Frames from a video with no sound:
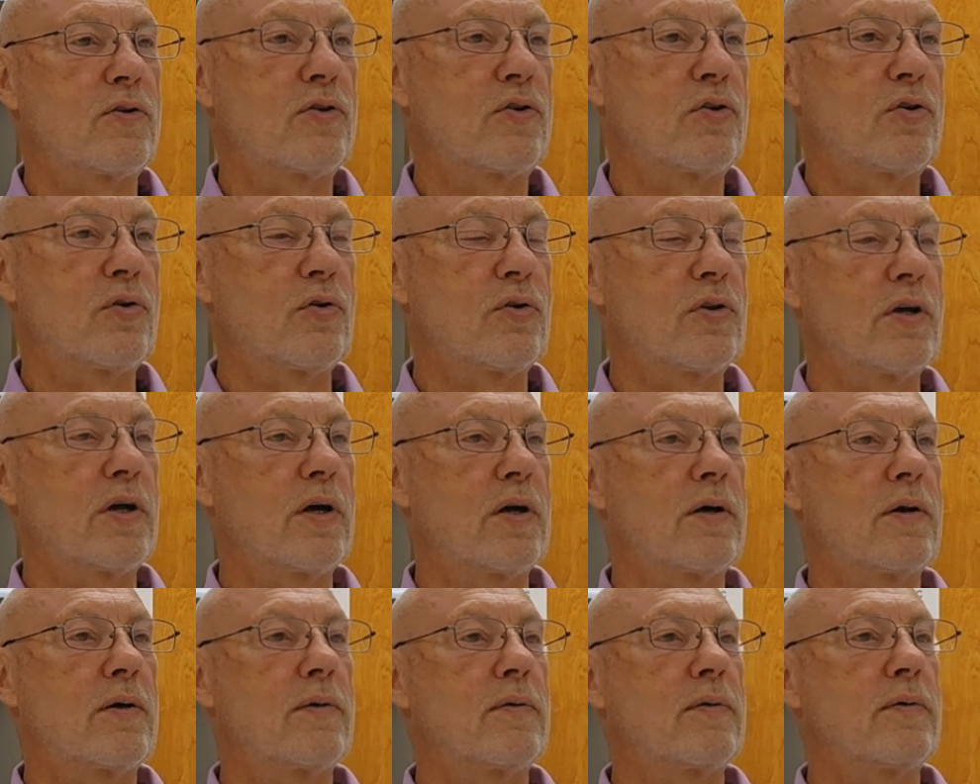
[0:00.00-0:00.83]
to
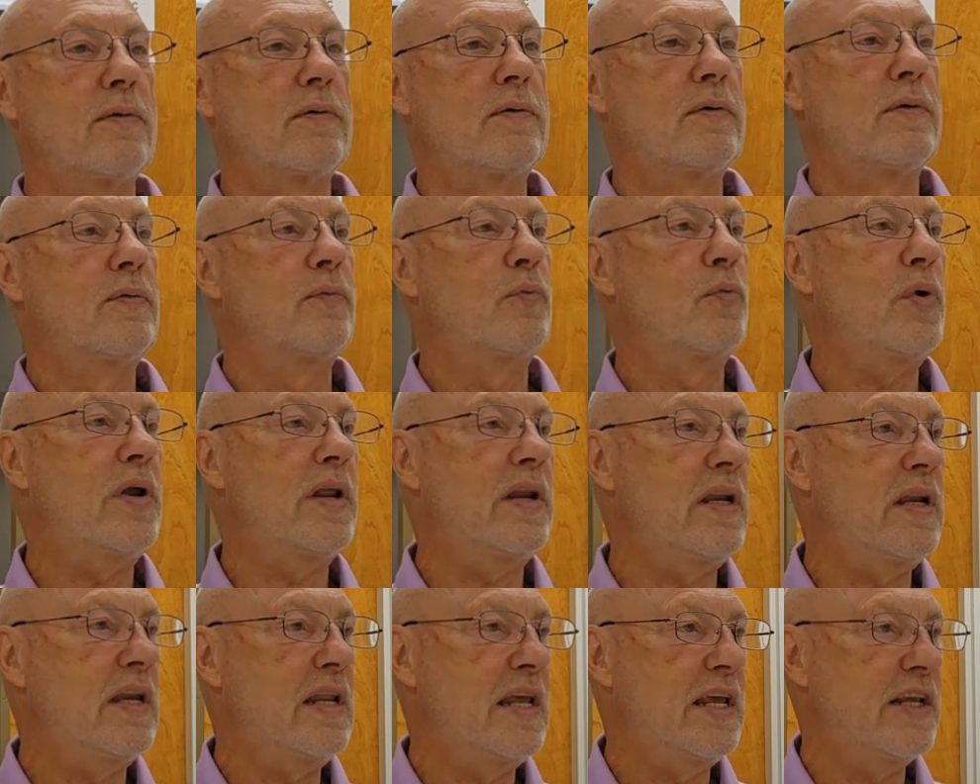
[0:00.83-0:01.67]
the
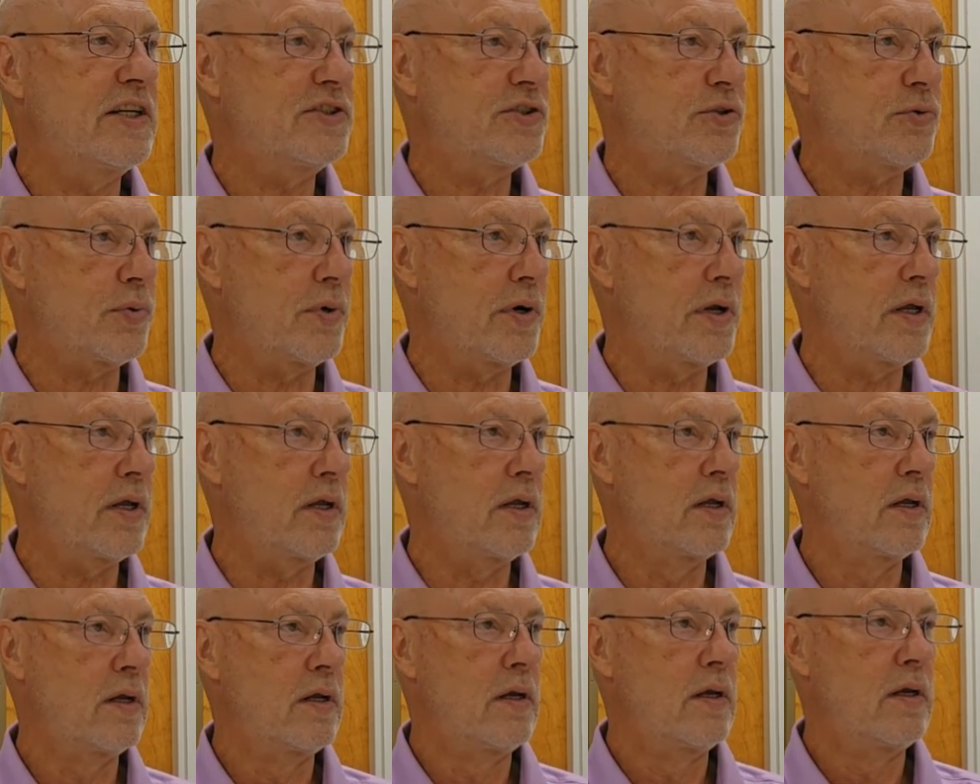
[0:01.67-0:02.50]
written history
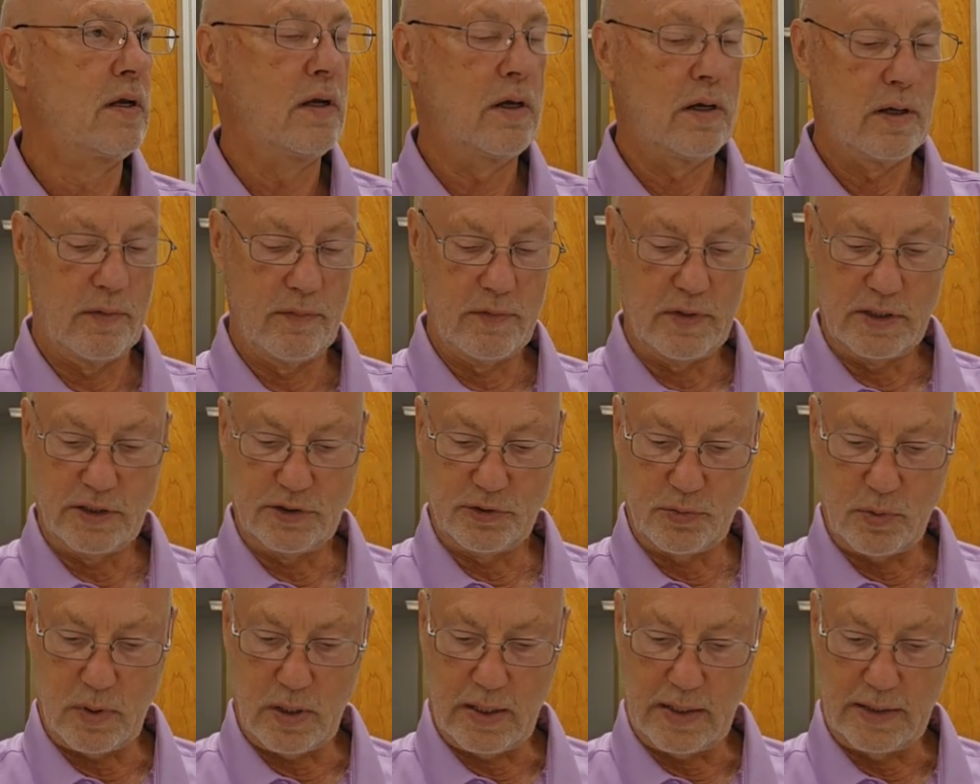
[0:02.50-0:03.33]
of the
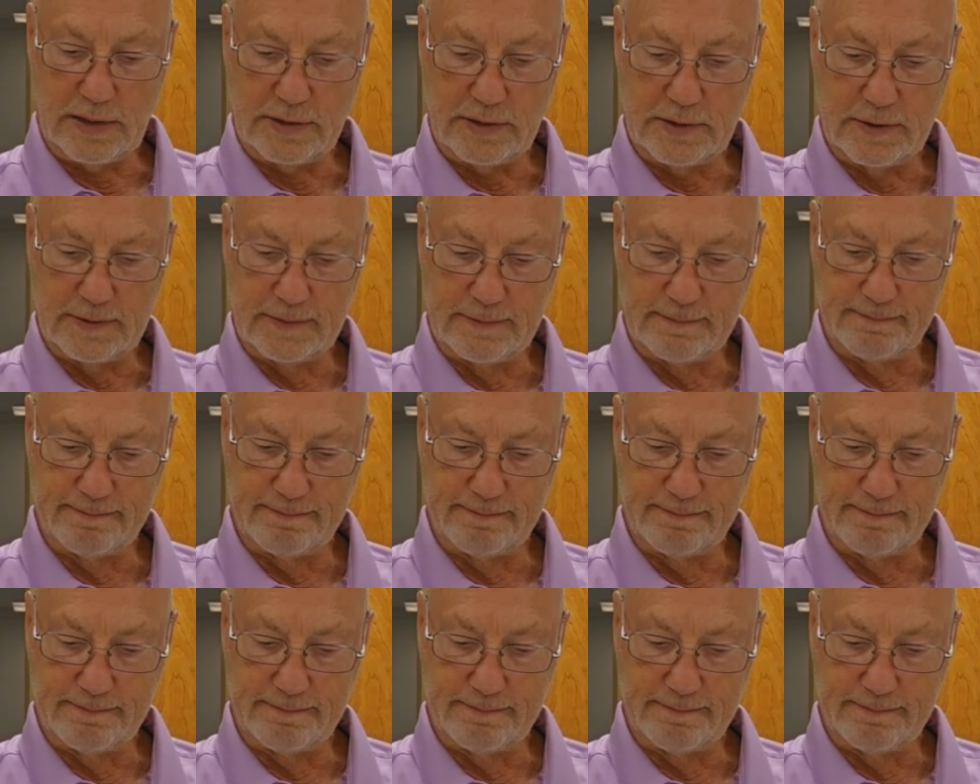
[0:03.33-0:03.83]
Israelites.